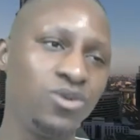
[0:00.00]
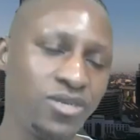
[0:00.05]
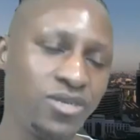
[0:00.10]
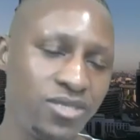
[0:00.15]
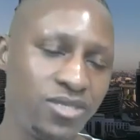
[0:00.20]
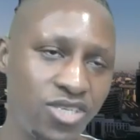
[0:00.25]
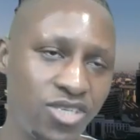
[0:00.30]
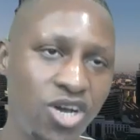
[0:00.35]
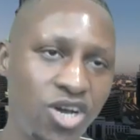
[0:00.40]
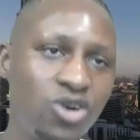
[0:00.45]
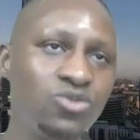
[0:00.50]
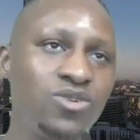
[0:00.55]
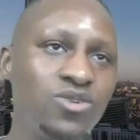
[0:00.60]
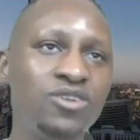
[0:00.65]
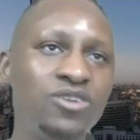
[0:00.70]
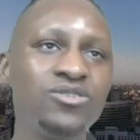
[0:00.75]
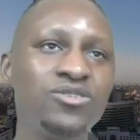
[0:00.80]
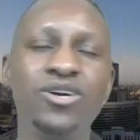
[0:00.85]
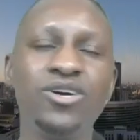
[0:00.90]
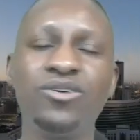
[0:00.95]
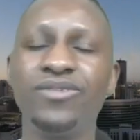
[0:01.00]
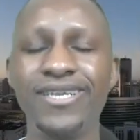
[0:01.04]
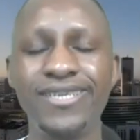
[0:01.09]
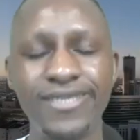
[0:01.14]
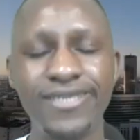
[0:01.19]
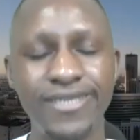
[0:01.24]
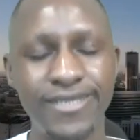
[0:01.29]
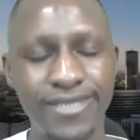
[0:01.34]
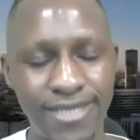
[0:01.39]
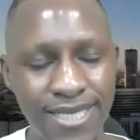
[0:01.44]
that
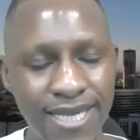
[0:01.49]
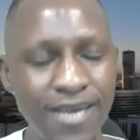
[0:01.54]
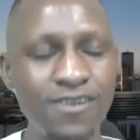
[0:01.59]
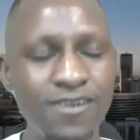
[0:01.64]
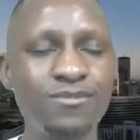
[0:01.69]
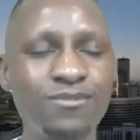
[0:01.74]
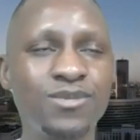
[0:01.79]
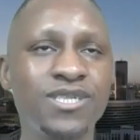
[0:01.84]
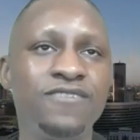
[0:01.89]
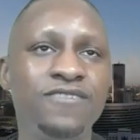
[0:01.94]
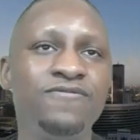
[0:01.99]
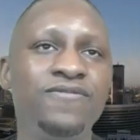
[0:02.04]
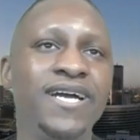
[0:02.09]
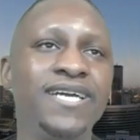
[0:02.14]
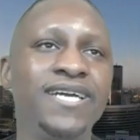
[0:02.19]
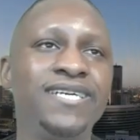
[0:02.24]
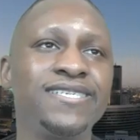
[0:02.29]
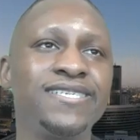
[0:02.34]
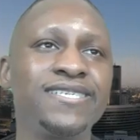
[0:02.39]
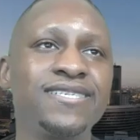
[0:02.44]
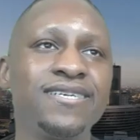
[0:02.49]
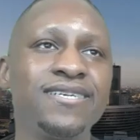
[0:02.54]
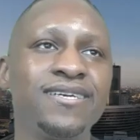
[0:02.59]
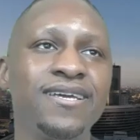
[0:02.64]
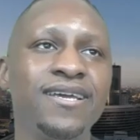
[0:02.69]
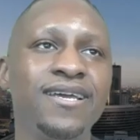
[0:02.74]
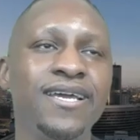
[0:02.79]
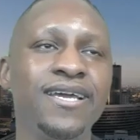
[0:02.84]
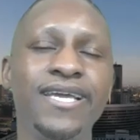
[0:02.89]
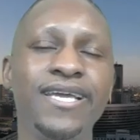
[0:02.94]
is terrible advice.
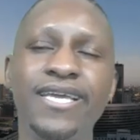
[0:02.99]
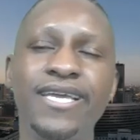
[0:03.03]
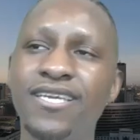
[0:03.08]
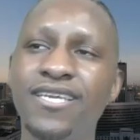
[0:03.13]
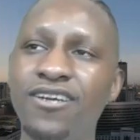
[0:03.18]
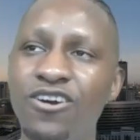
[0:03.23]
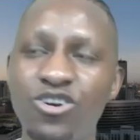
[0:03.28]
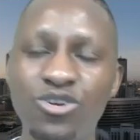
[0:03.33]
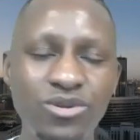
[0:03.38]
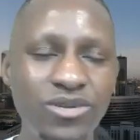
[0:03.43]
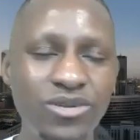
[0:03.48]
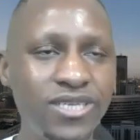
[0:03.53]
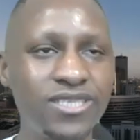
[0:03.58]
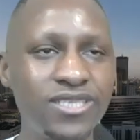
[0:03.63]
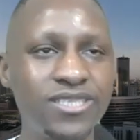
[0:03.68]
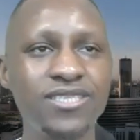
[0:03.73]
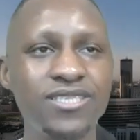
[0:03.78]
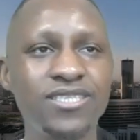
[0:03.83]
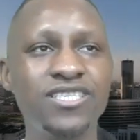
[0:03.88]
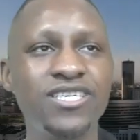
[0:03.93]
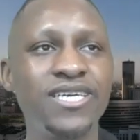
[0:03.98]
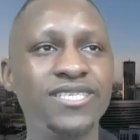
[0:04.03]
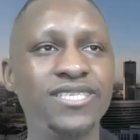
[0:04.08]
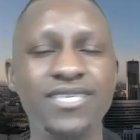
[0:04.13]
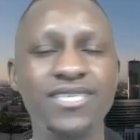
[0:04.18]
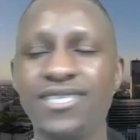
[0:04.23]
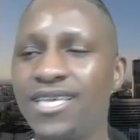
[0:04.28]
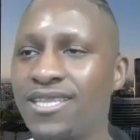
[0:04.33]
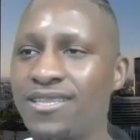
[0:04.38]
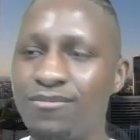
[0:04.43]
He already
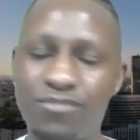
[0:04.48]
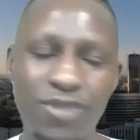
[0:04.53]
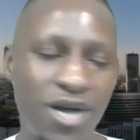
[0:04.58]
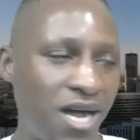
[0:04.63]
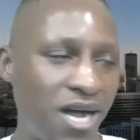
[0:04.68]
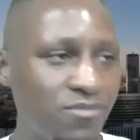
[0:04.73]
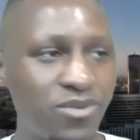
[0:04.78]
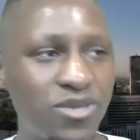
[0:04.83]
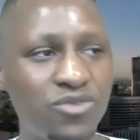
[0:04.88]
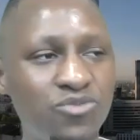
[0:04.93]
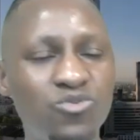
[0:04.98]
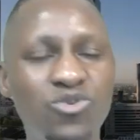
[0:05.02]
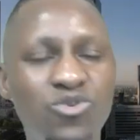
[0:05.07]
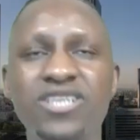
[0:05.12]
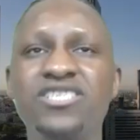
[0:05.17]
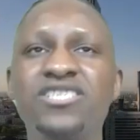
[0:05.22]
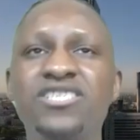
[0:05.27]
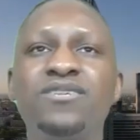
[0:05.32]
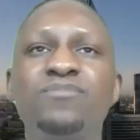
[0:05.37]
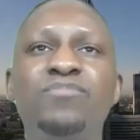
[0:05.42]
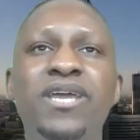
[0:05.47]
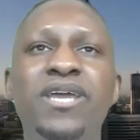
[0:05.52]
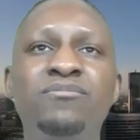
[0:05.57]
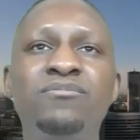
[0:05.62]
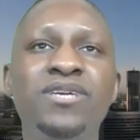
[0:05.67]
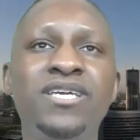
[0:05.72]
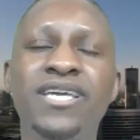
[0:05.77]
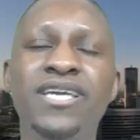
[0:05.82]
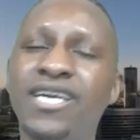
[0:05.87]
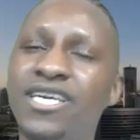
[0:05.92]
suggested that the mom can watch the
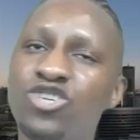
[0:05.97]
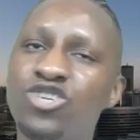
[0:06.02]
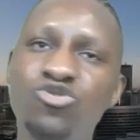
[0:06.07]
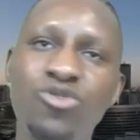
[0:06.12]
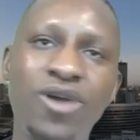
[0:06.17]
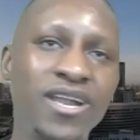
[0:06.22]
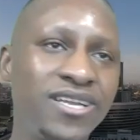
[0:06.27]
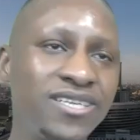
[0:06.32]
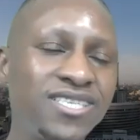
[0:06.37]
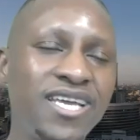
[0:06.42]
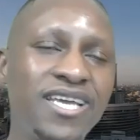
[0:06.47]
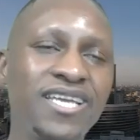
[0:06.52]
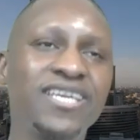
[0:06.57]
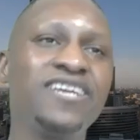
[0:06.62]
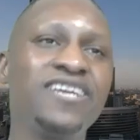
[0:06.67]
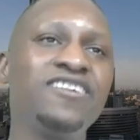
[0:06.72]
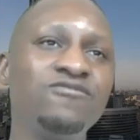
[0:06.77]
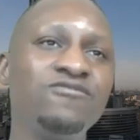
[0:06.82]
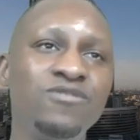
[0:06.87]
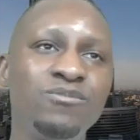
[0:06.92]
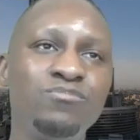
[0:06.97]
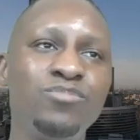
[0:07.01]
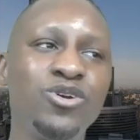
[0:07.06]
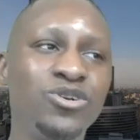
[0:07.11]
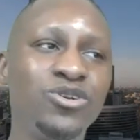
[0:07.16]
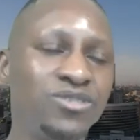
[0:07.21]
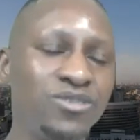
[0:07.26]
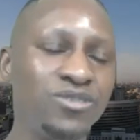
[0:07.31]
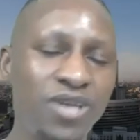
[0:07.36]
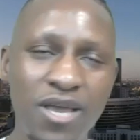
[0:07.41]
baby, try to take care of the
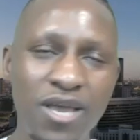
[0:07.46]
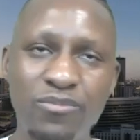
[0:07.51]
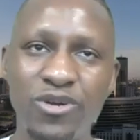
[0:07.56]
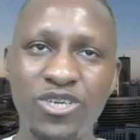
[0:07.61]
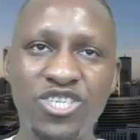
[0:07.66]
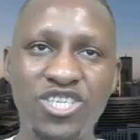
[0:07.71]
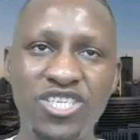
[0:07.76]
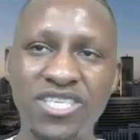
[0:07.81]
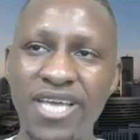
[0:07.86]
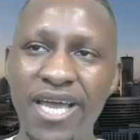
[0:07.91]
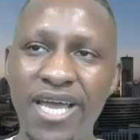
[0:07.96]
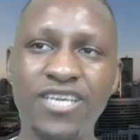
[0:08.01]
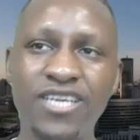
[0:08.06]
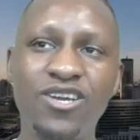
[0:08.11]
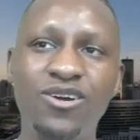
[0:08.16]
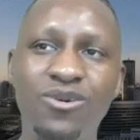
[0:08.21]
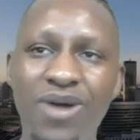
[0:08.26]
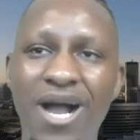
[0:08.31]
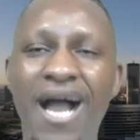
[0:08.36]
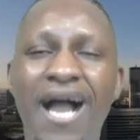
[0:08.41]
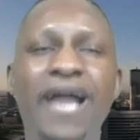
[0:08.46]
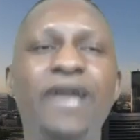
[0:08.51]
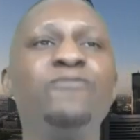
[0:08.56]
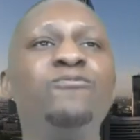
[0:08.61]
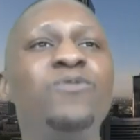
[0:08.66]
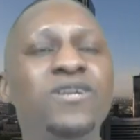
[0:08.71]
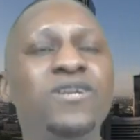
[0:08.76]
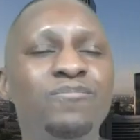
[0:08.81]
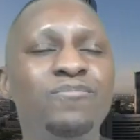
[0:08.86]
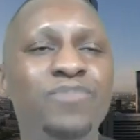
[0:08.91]
burden, but she's like, no, I
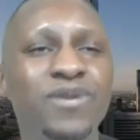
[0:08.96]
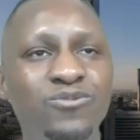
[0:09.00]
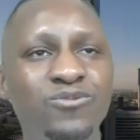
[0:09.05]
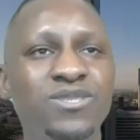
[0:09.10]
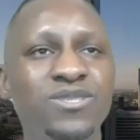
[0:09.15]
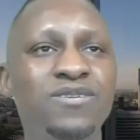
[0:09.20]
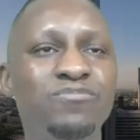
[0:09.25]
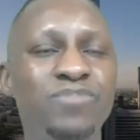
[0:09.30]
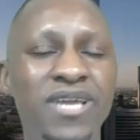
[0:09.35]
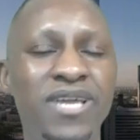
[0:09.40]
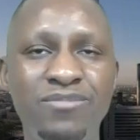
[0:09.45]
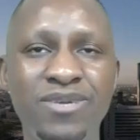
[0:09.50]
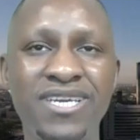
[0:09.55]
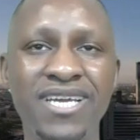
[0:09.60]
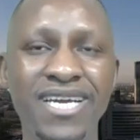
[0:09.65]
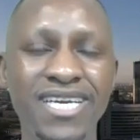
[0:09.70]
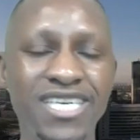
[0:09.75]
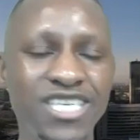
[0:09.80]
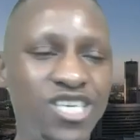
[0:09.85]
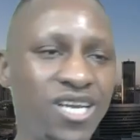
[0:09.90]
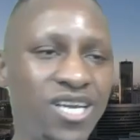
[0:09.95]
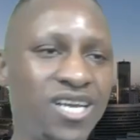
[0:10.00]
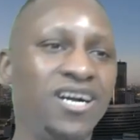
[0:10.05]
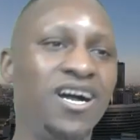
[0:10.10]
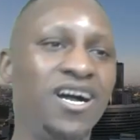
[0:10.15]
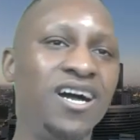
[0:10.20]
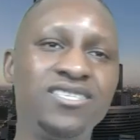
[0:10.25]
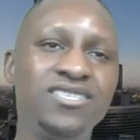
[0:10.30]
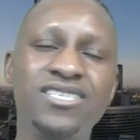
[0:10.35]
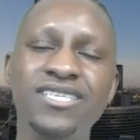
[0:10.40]
want to be with the baby. She
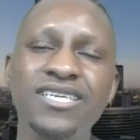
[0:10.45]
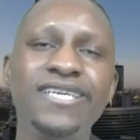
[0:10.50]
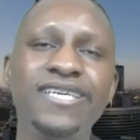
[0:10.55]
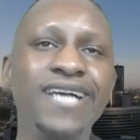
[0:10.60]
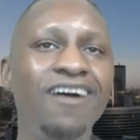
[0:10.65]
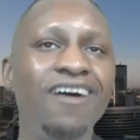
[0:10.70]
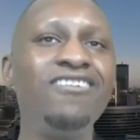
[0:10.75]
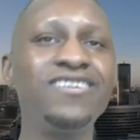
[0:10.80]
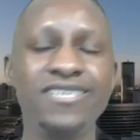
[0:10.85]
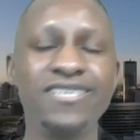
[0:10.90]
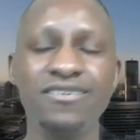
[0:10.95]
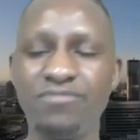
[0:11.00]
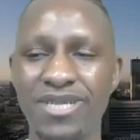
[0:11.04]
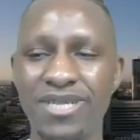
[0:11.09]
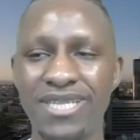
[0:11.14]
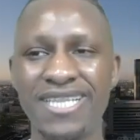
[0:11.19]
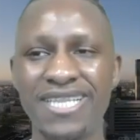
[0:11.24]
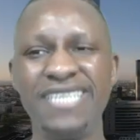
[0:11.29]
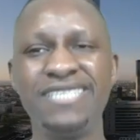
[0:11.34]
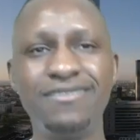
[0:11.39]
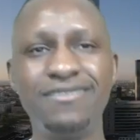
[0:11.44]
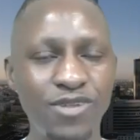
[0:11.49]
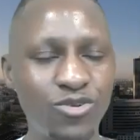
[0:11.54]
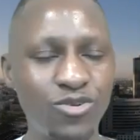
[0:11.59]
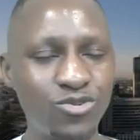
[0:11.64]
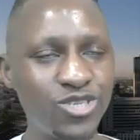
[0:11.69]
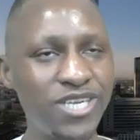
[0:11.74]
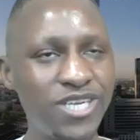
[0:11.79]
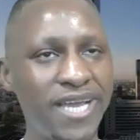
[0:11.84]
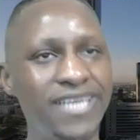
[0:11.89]
constantly calls him and lets him
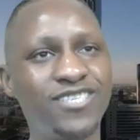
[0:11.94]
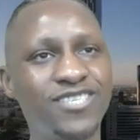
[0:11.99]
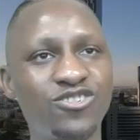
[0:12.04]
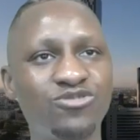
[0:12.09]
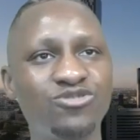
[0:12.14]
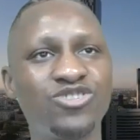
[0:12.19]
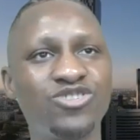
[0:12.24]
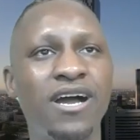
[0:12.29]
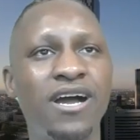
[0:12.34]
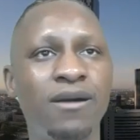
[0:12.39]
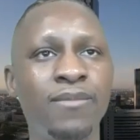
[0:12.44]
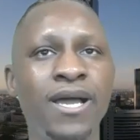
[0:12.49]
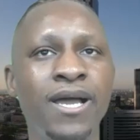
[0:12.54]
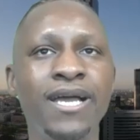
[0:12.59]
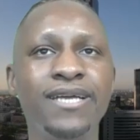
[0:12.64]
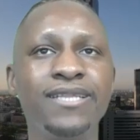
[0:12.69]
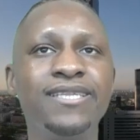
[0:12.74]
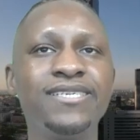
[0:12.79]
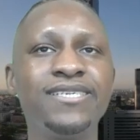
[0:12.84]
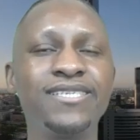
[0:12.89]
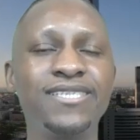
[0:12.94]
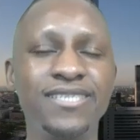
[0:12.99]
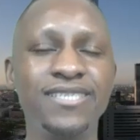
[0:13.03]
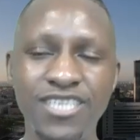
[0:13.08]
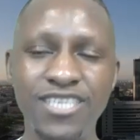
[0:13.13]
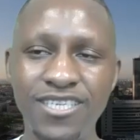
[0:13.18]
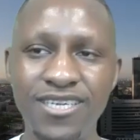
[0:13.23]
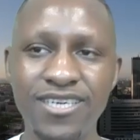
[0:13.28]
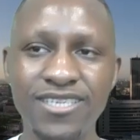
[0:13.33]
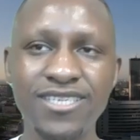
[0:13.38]
know she hates her job.
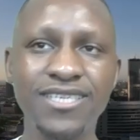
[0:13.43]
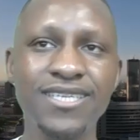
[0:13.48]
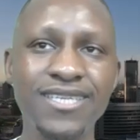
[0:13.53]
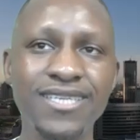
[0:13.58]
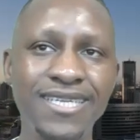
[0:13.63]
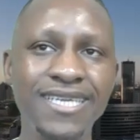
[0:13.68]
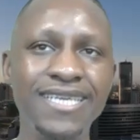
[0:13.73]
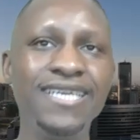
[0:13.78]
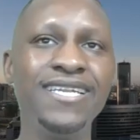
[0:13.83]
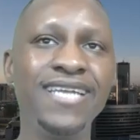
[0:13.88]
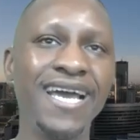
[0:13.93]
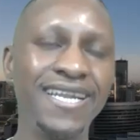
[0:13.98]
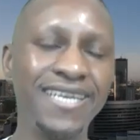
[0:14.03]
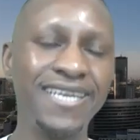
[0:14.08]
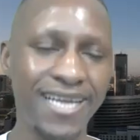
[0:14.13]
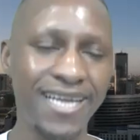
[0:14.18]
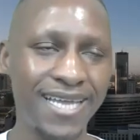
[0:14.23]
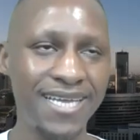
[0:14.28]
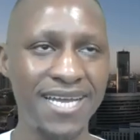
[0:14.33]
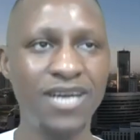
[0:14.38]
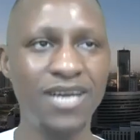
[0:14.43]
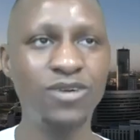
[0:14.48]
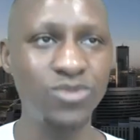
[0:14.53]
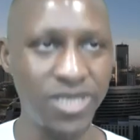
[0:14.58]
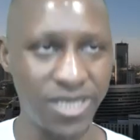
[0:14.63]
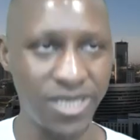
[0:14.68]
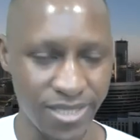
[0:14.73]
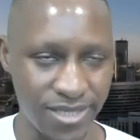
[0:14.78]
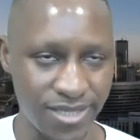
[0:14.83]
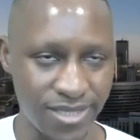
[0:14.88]
She doesn't need an
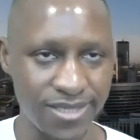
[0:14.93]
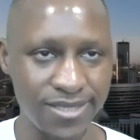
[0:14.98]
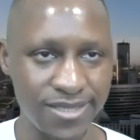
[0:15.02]
accountant.